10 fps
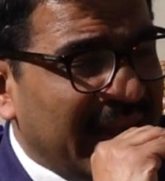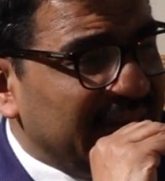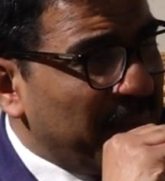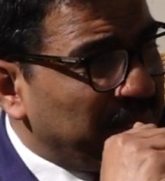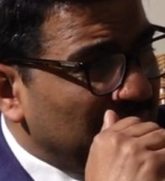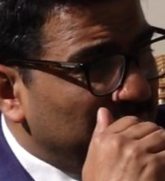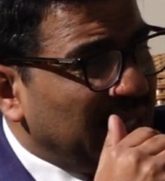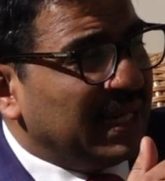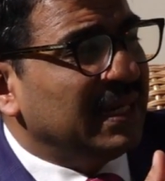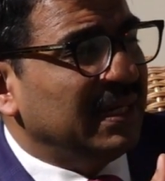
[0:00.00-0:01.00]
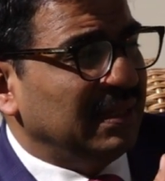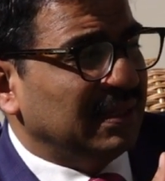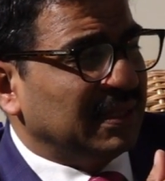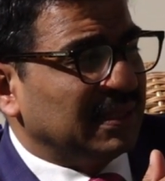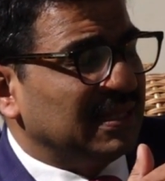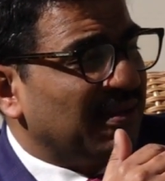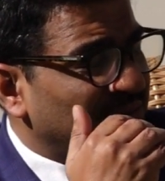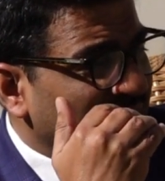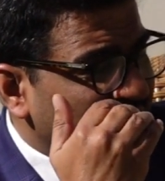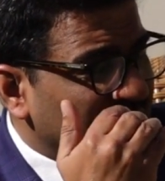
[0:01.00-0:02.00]
adaptability, the
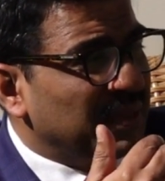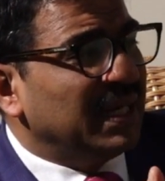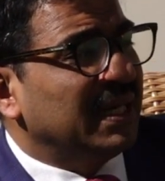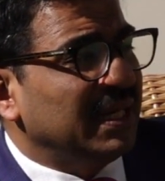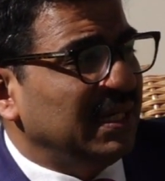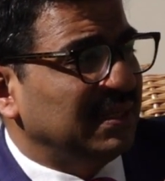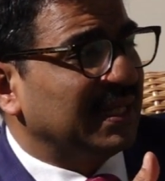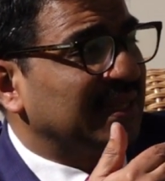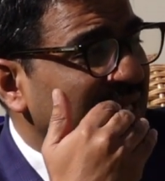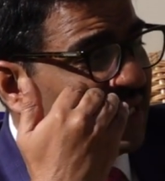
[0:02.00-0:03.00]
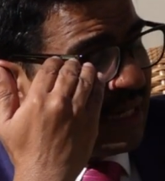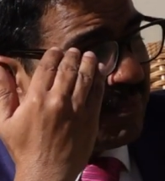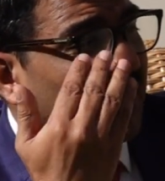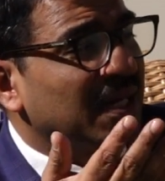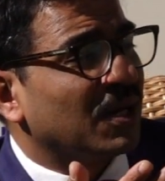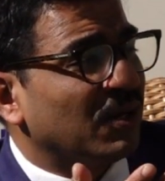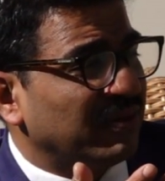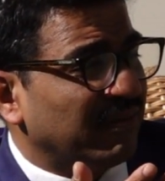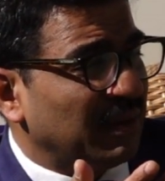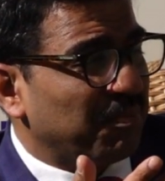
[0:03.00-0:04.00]
flexibility, the thinking pattern of
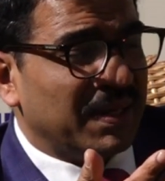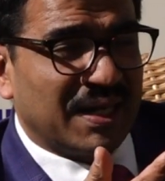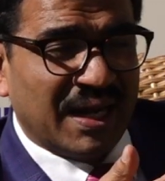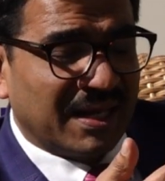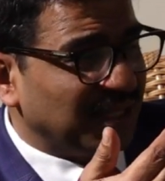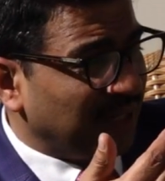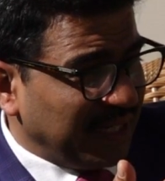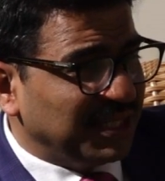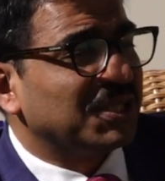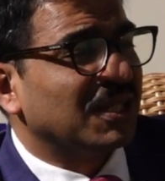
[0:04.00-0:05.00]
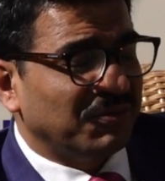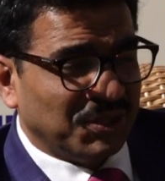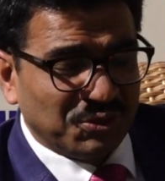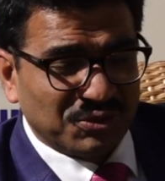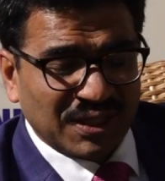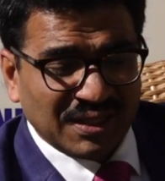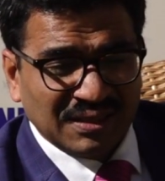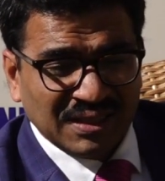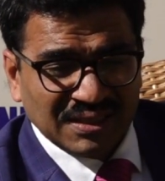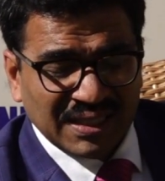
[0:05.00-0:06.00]
development. And I can again share with you certain
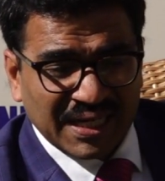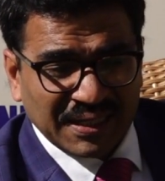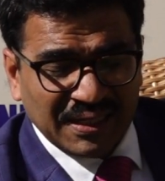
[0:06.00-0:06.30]
things that